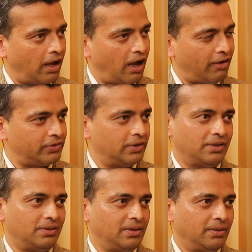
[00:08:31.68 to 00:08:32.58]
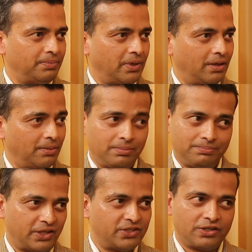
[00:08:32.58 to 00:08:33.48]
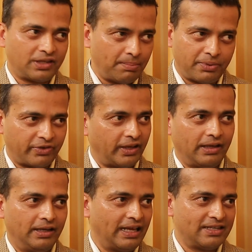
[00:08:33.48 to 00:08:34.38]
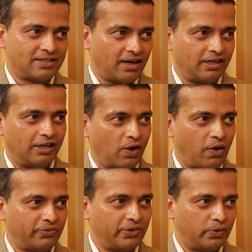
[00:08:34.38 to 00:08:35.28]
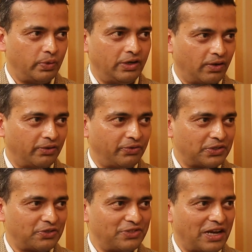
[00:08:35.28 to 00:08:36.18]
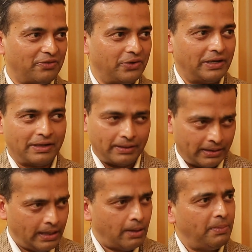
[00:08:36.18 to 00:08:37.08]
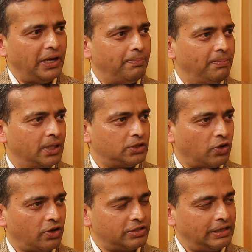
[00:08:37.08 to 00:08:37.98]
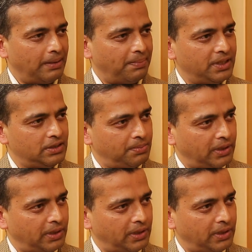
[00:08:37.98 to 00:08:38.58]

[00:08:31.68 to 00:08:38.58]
after President Trump again started it off with a tweet on the 1st of January and made strong statements,